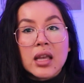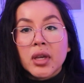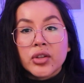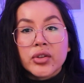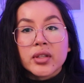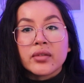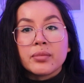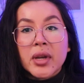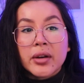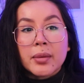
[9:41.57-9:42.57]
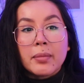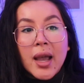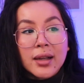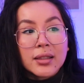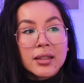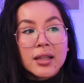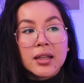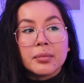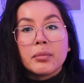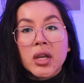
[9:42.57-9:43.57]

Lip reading: pictures of Mary Magdalene,